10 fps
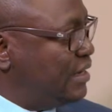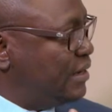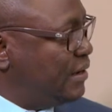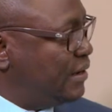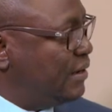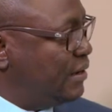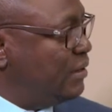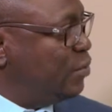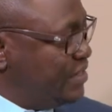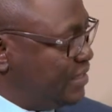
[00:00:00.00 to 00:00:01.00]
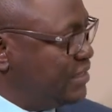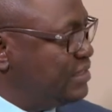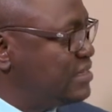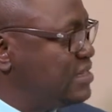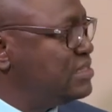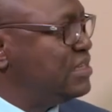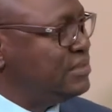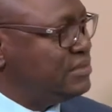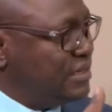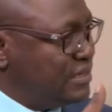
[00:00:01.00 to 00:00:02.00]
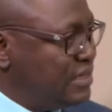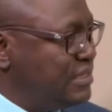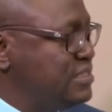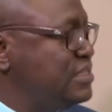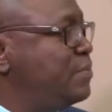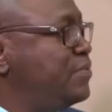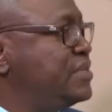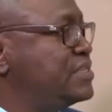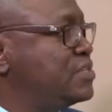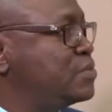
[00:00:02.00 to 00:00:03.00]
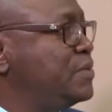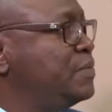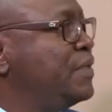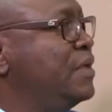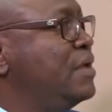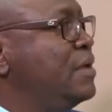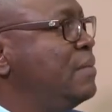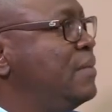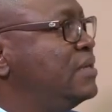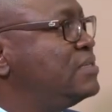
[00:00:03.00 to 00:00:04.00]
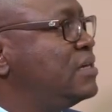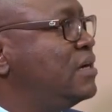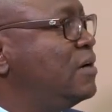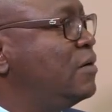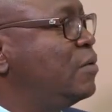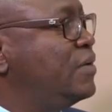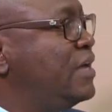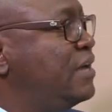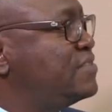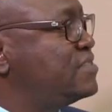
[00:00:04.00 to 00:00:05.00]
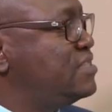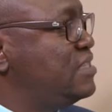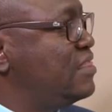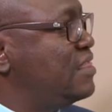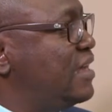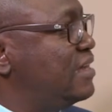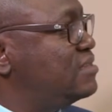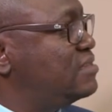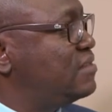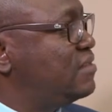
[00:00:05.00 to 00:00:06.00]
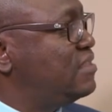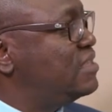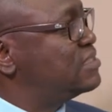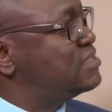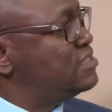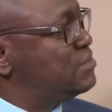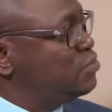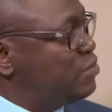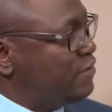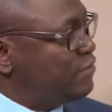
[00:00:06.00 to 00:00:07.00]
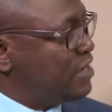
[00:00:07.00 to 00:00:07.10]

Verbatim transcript: uh, warning letters, and, and and in the press as well, but uh, we have seen that things seem to have